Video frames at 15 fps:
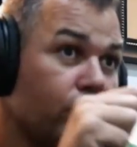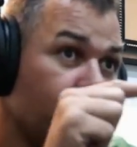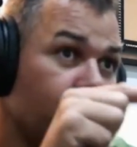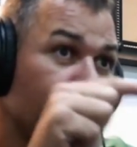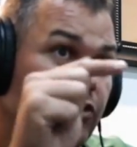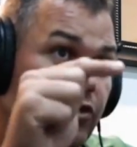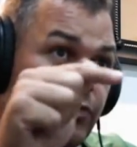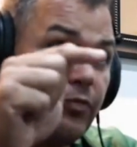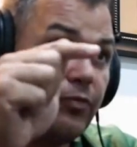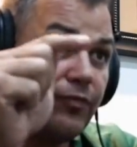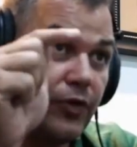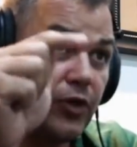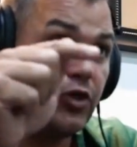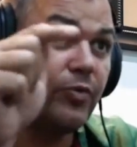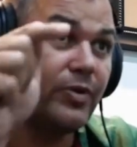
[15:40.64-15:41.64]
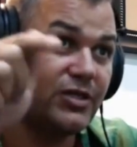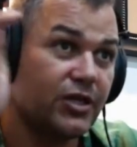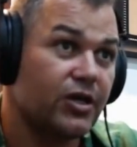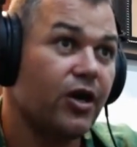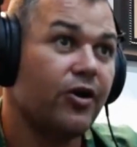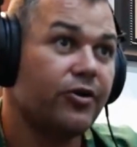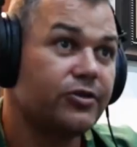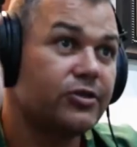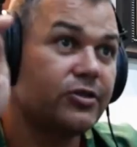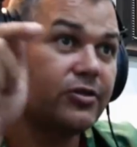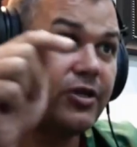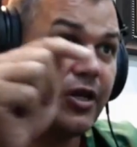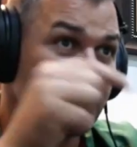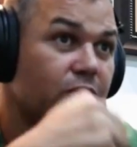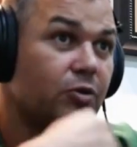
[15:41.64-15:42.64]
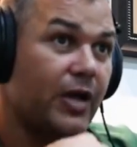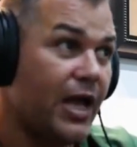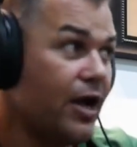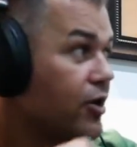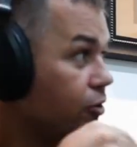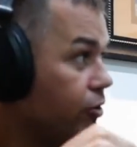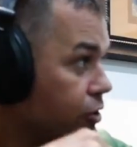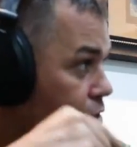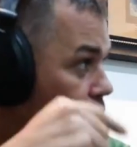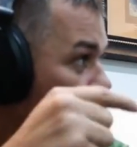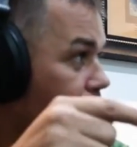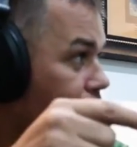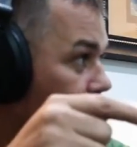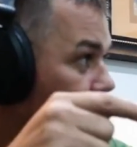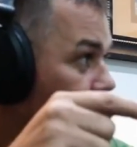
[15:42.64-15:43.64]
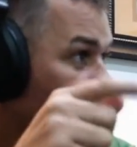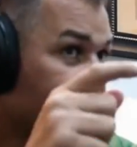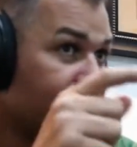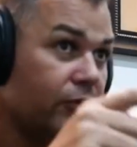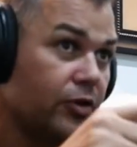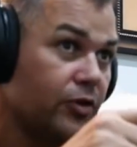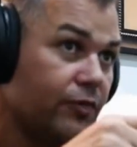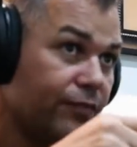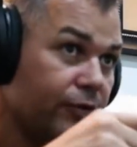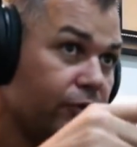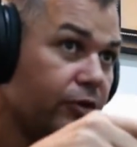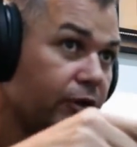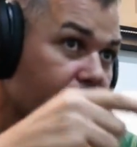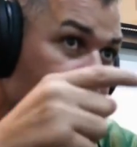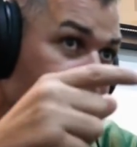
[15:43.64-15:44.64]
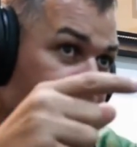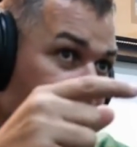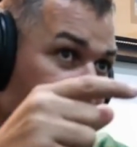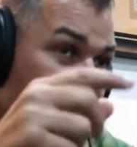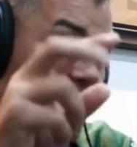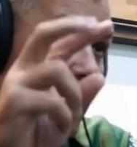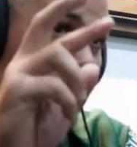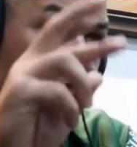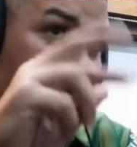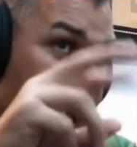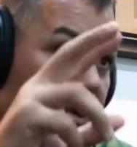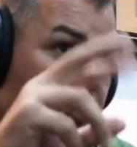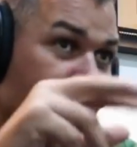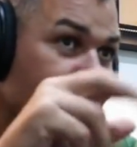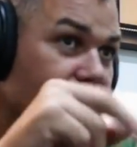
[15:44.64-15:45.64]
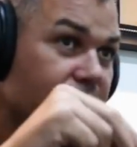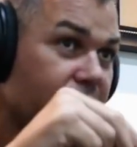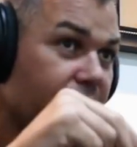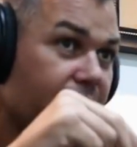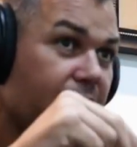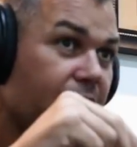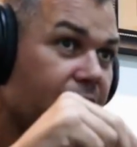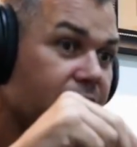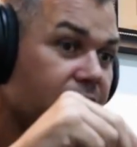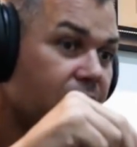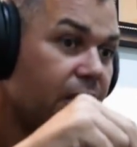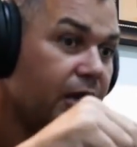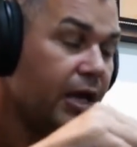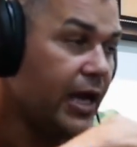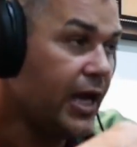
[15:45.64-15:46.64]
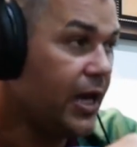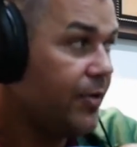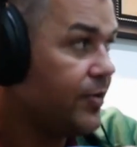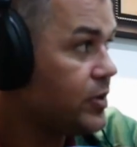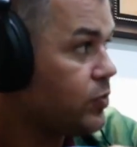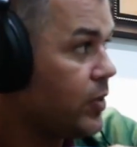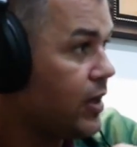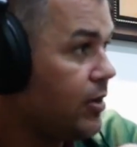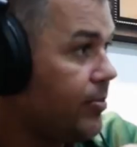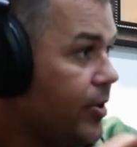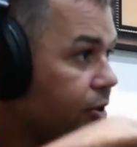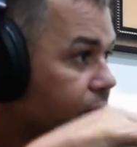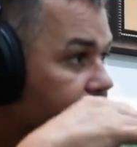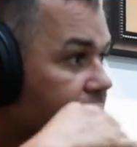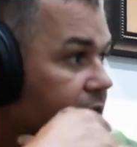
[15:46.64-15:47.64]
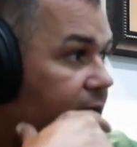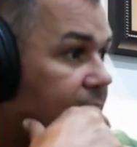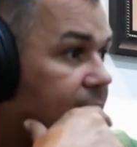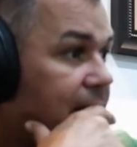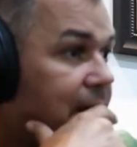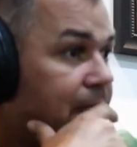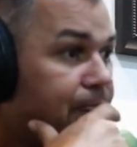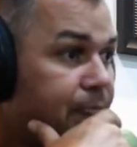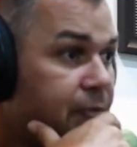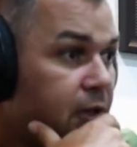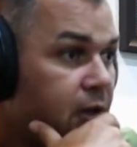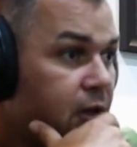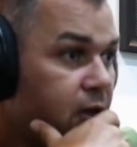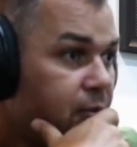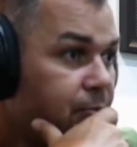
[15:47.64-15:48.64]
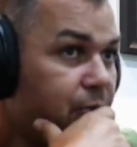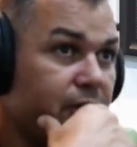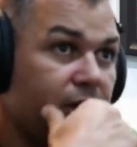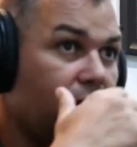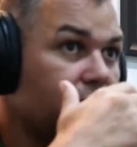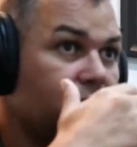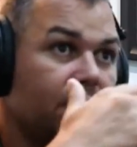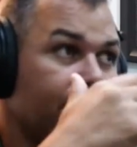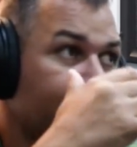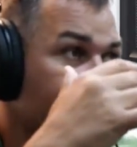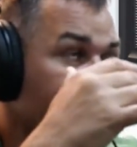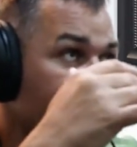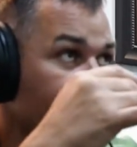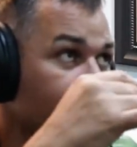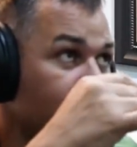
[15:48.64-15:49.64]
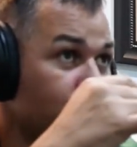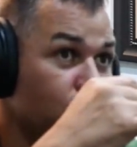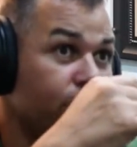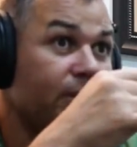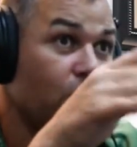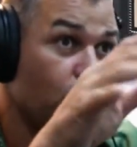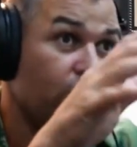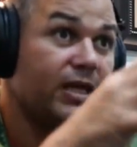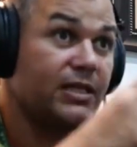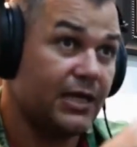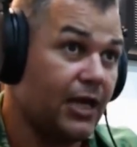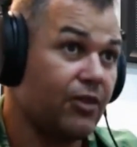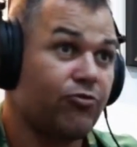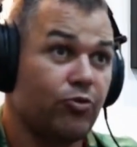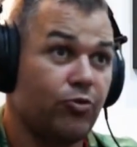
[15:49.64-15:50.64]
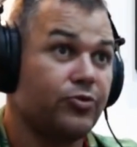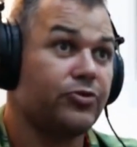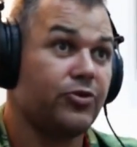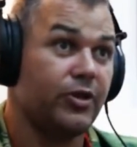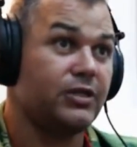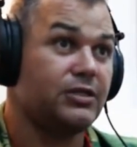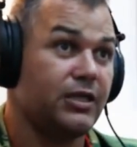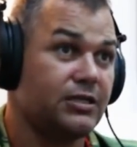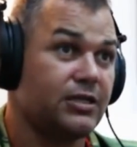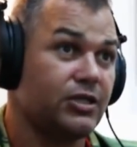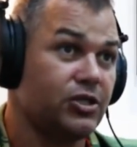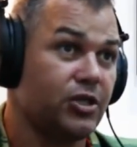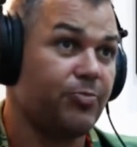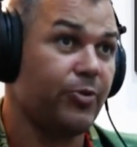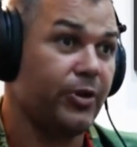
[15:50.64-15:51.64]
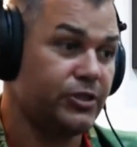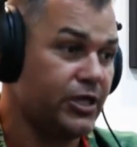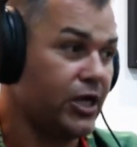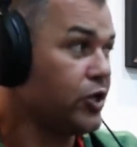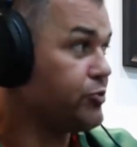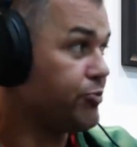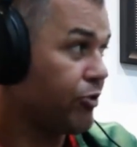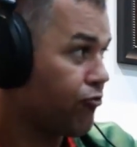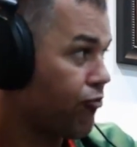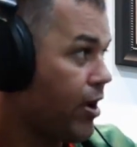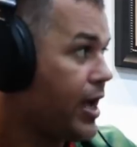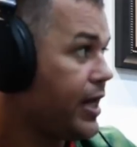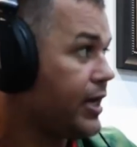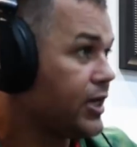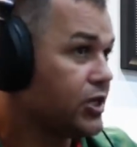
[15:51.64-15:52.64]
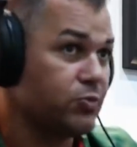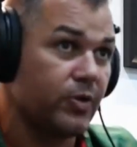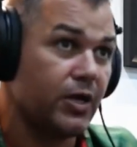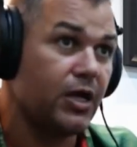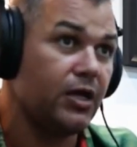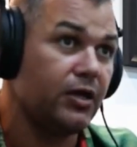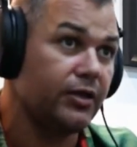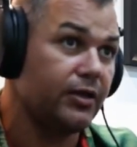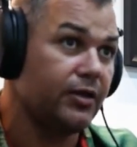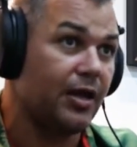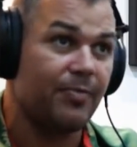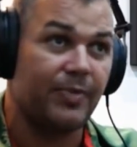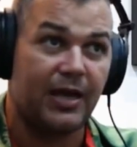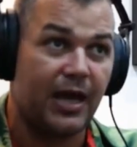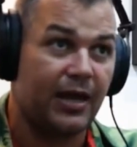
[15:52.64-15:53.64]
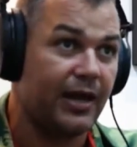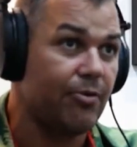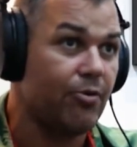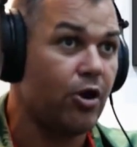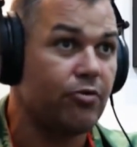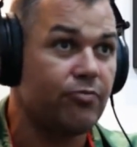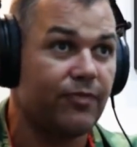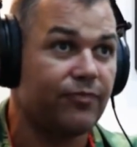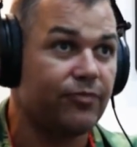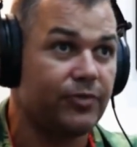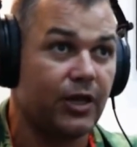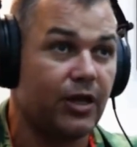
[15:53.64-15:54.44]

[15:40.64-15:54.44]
I do for you as a coach? You know, so how can I serve you for you to get better? And that were the three questions I asked. And it was one of the most productive. It took me a week to get through all 36, as you'd appreciate, because we're training as well, and we had our own